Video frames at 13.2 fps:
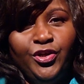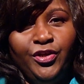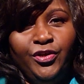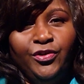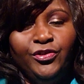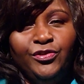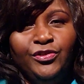
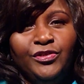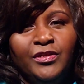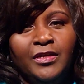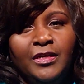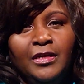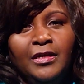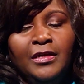years,
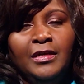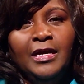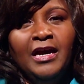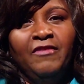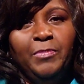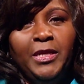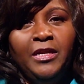
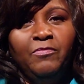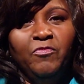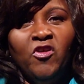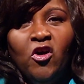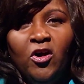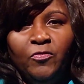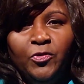I've been
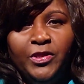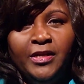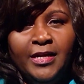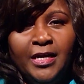involved with the